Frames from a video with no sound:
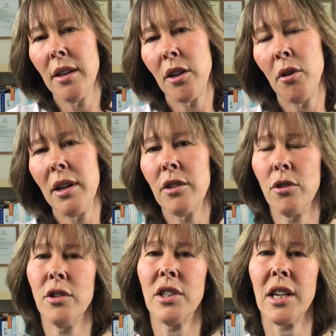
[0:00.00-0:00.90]
going
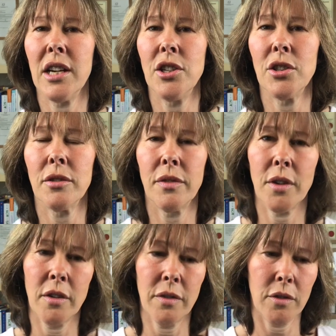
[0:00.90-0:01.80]
through the stages
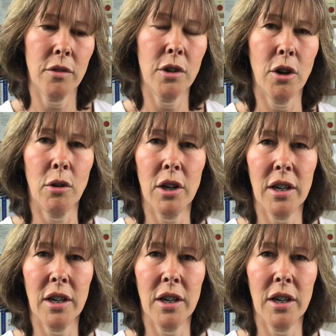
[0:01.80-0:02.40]
of you know,